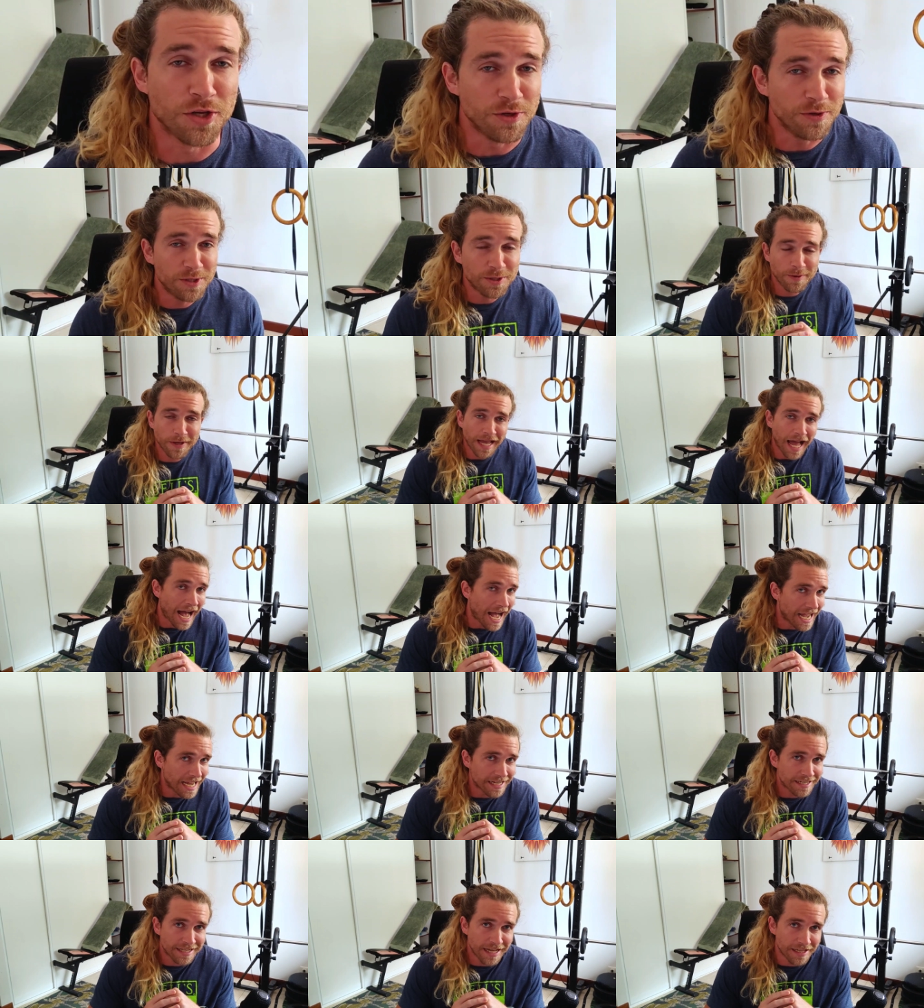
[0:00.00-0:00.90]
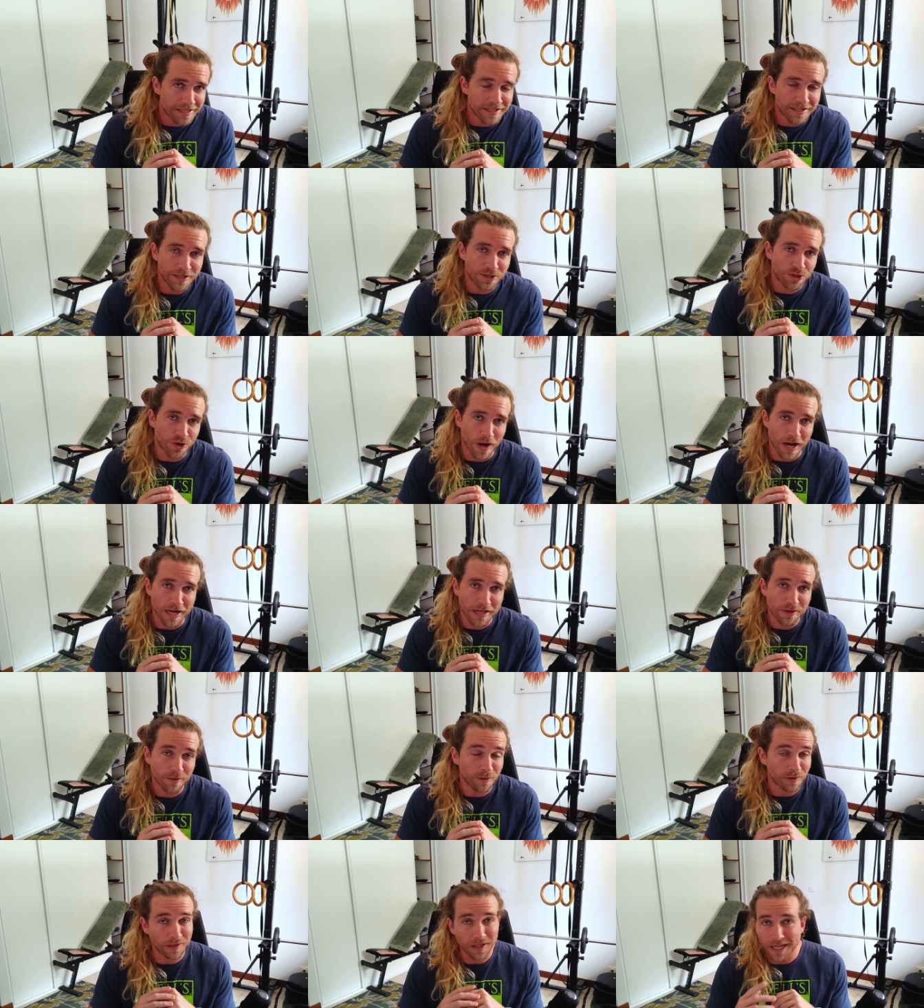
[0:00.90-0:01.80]
You doing high intensity
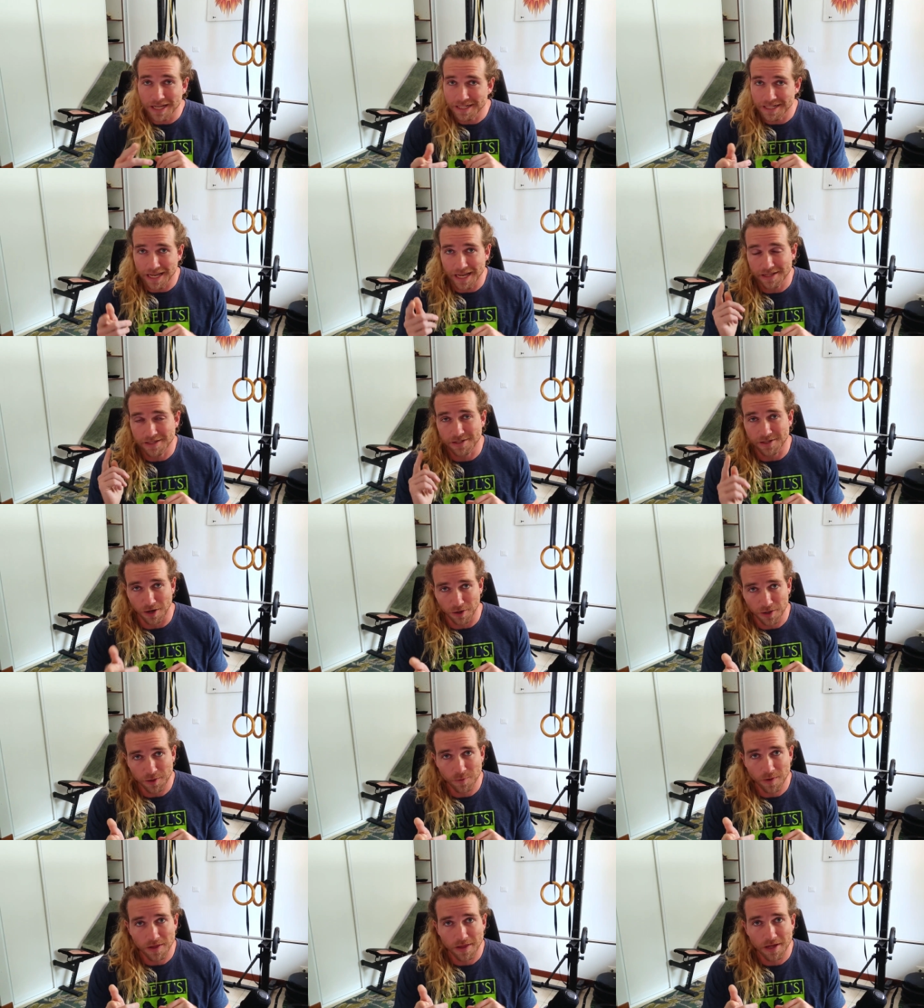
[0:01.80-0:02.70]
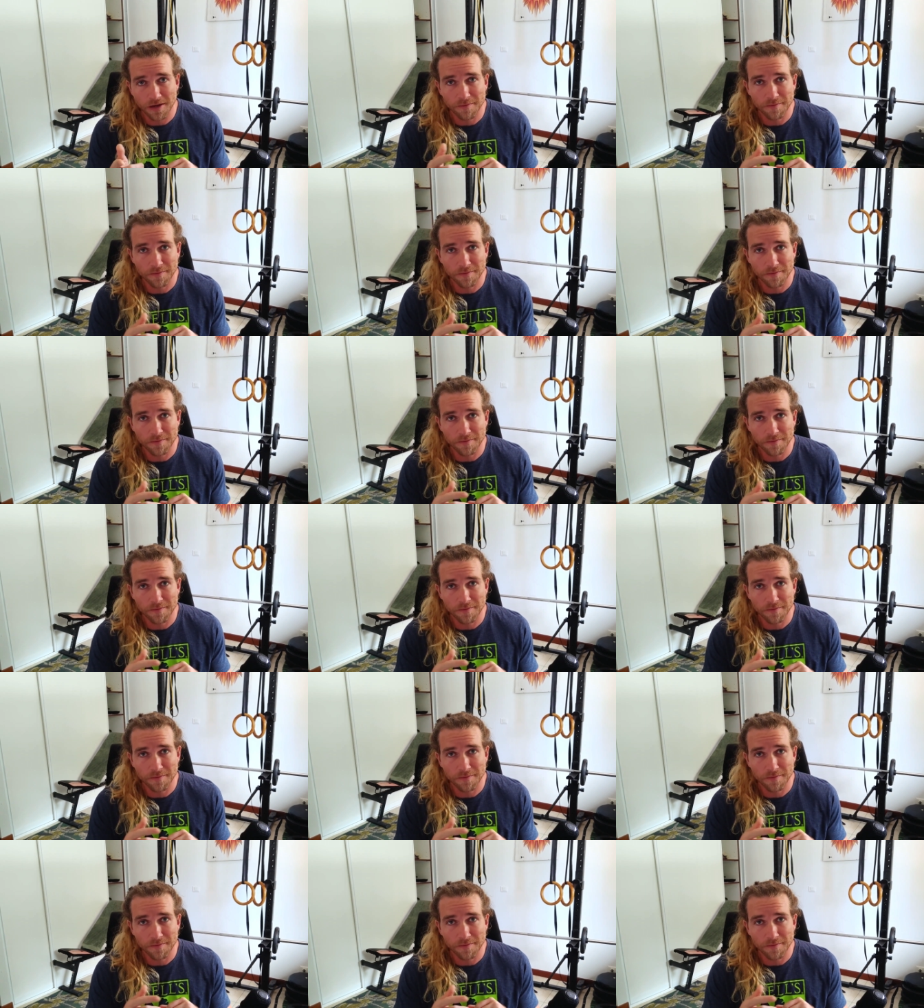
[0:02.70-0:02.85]
training or looking to get started with